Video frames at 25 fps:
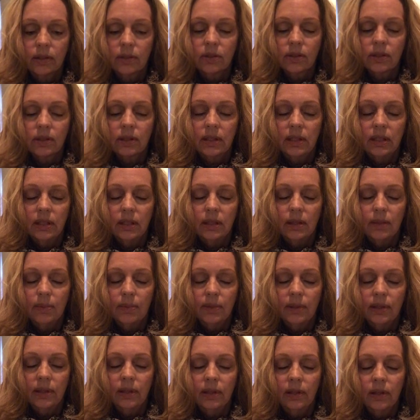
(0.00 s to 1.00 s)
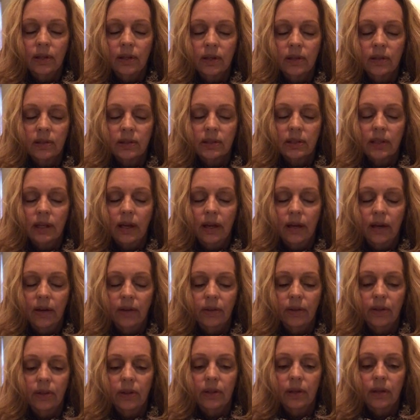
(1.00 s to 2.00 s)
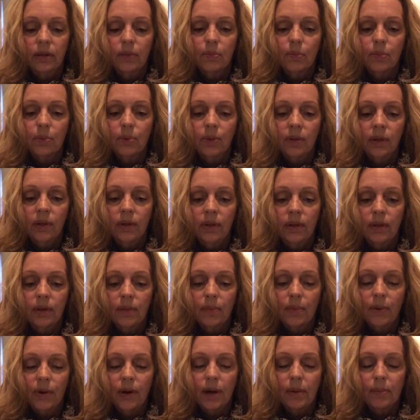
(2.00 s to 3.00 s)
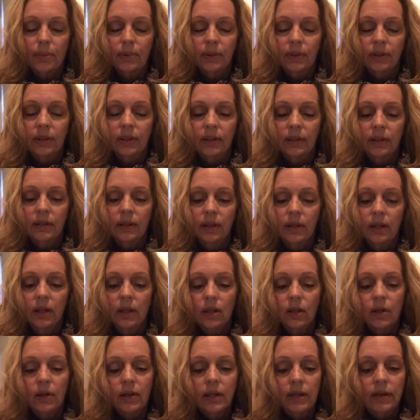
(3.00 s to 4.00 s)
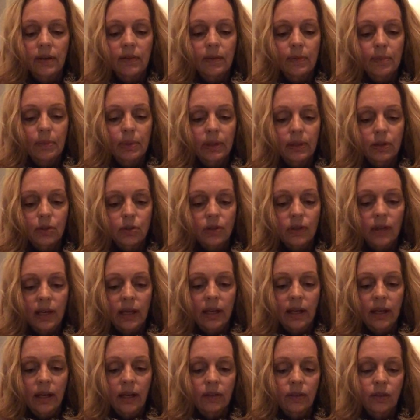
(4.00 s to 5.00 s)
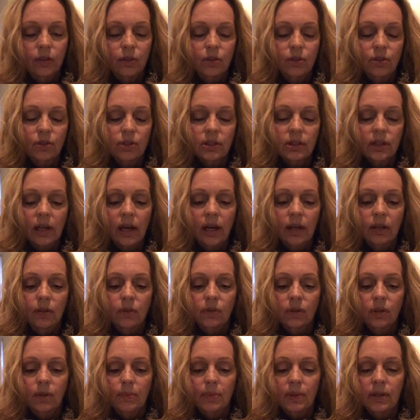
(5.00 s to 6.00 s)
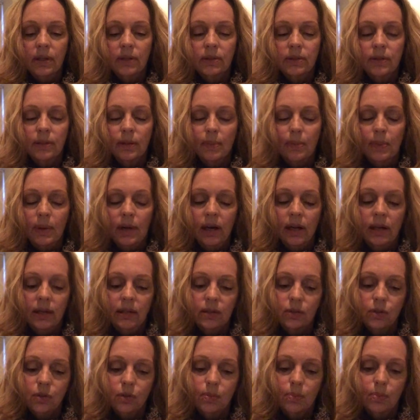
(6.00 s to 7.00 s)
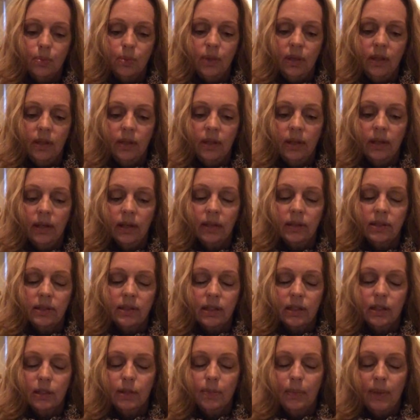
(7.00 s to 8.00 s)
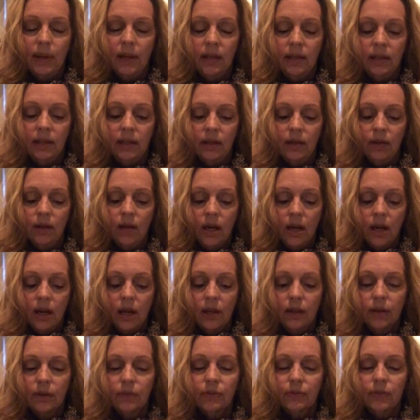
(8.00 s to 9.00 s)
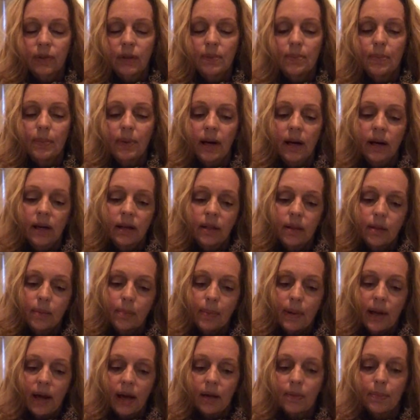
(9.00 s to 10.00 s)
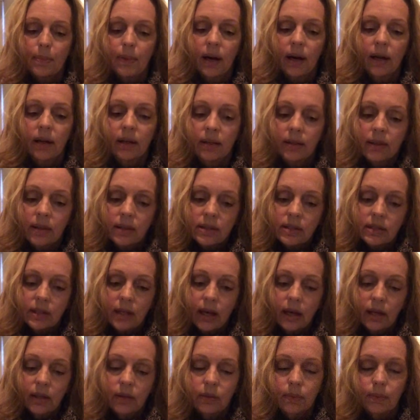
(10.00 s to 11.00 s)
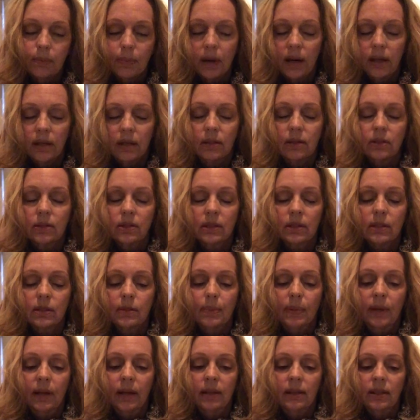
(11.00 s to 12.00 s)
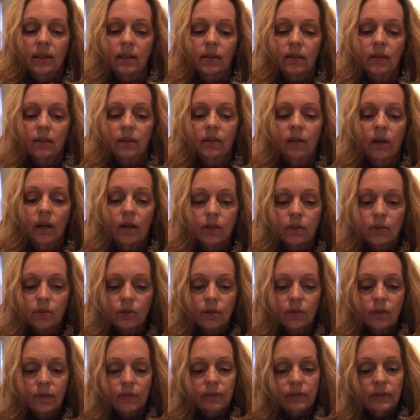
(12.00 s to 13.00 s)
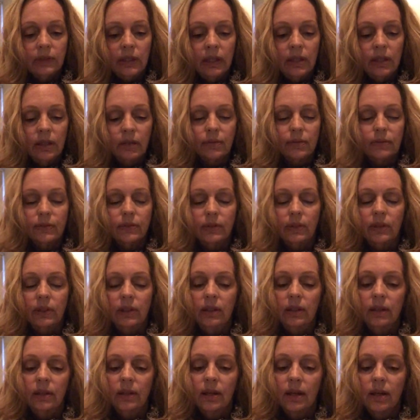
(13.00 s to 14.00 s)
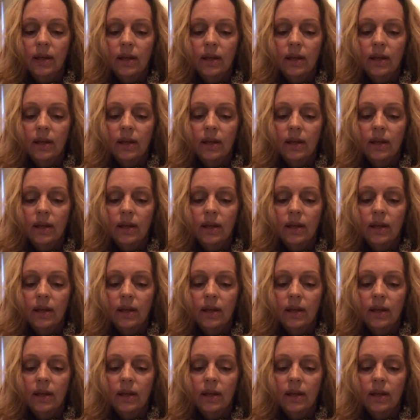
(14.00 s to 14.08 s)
Just keep the lungs healthy and breathing properly. You can even place your hand on your side rib, because the body, as you're breathing, it's expanding. The front body, the back body, the side body is expanding. The lungs are inflating fully.